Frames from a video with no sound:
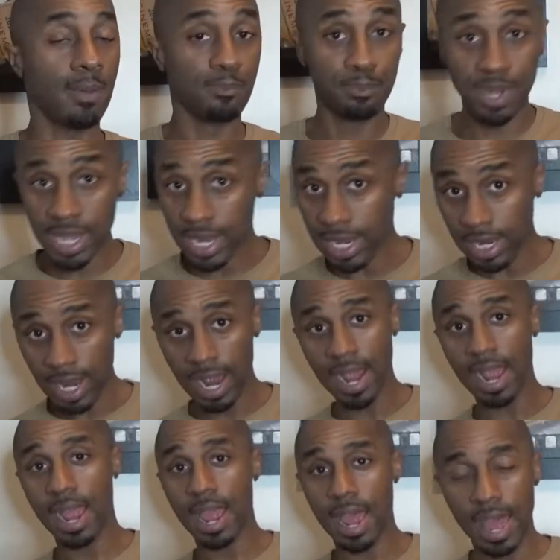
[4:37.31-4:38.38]
Me,
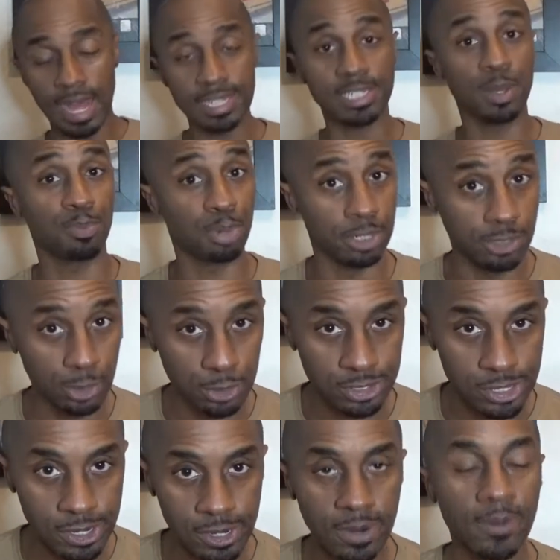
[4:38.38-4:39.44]
as the
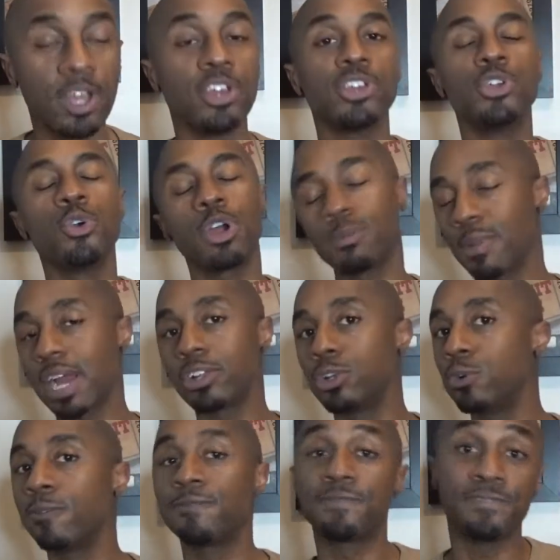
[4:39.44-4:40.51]
producer, you are my
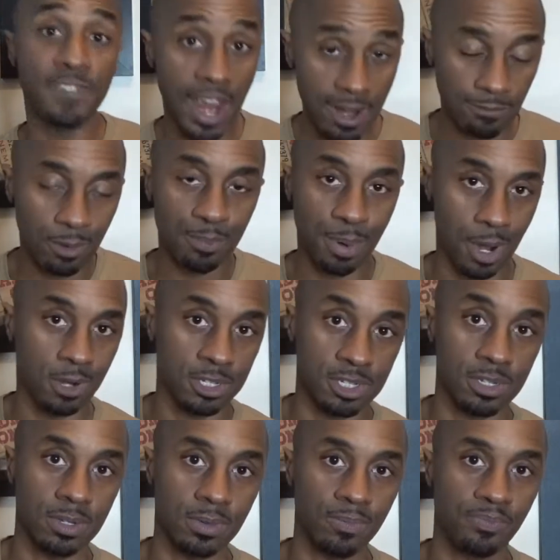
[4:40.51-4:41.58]
new favorite
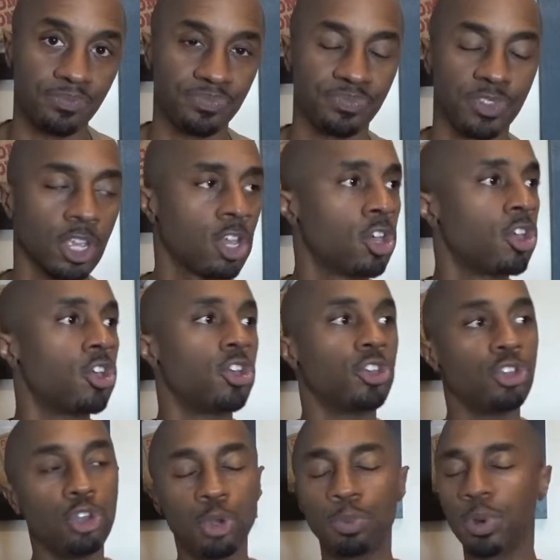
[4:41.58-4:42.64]
person.
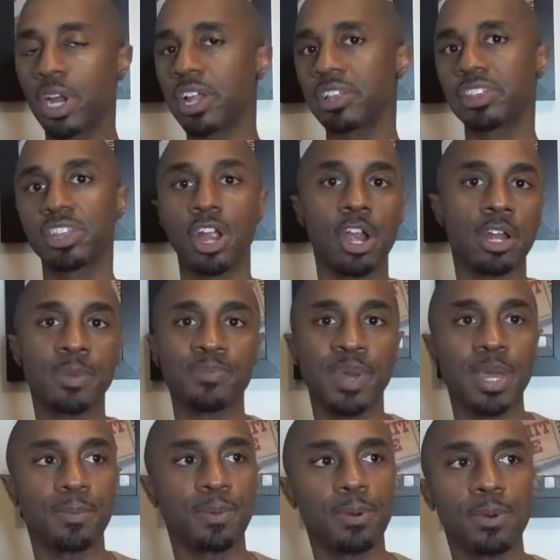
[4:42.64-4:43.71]
You bring 30
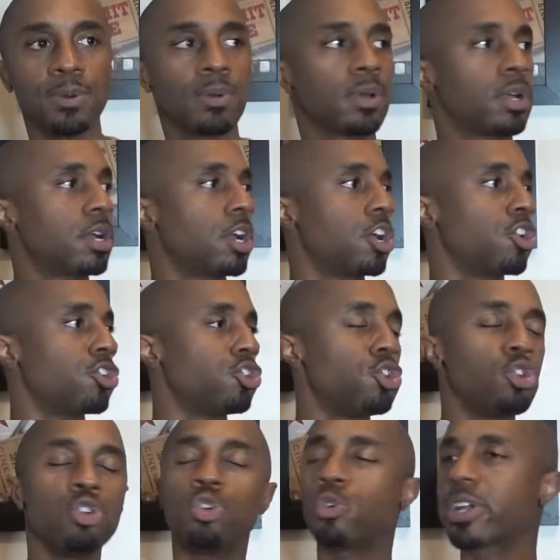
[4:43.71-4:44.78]
people.
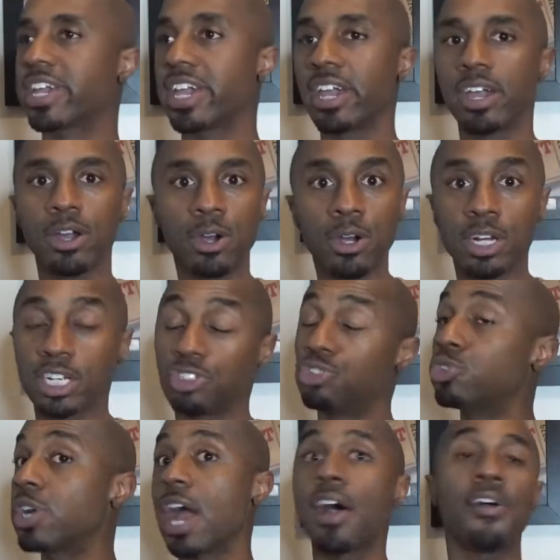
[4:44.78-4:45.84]
You kill because
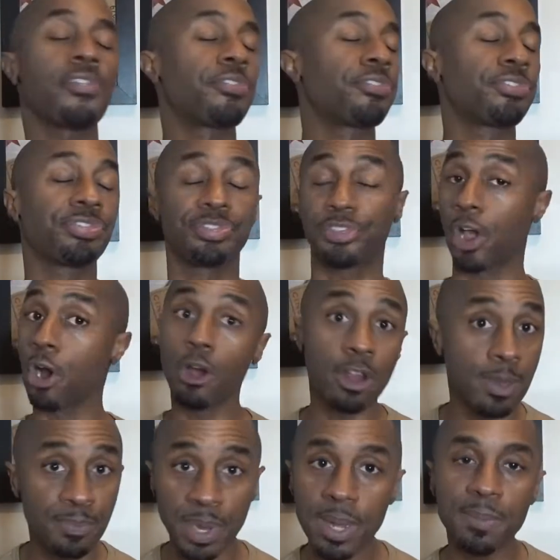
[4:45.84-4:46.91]
you got
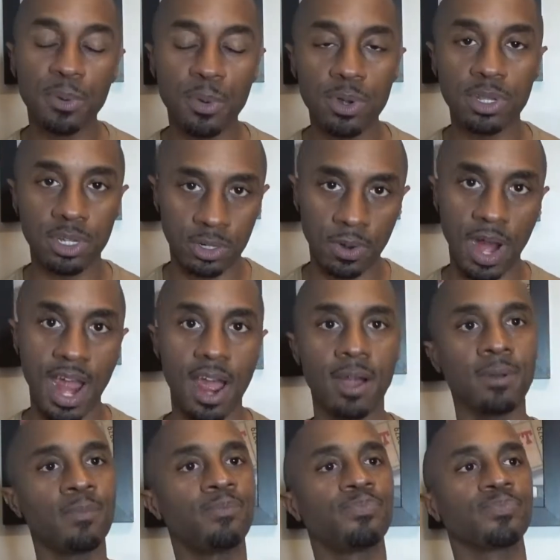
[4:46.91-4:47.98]
30 people in the crowd